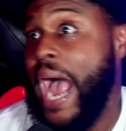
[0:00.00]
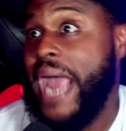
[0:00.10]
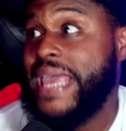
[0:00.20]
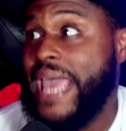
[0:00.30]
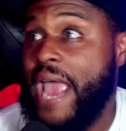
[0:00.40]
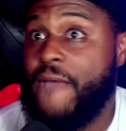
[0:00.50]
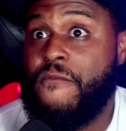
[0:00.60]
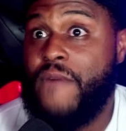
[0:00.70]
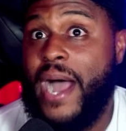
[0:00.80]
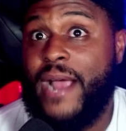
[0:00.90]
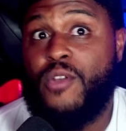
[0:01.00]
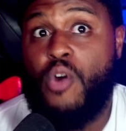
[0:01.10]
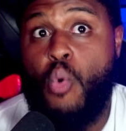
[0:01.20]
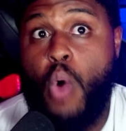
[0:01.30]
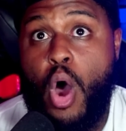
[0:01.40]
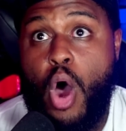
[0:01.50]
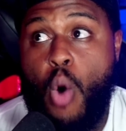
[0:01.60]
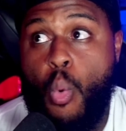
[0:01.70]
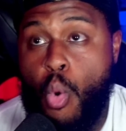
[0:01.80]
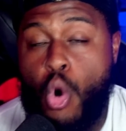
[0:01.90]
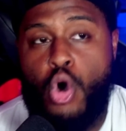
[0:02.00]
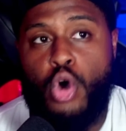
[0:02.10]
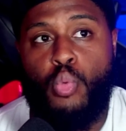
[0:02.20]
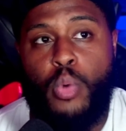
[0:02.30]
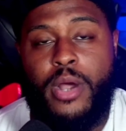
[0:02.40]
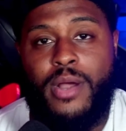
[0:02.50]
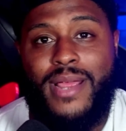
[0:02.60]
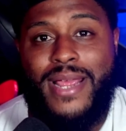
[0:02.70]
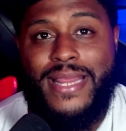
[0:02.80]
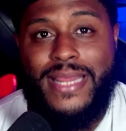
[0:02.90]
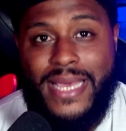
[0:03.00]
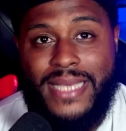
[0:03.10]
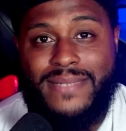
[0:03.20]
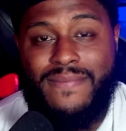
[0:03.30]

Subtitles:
can't find a world where this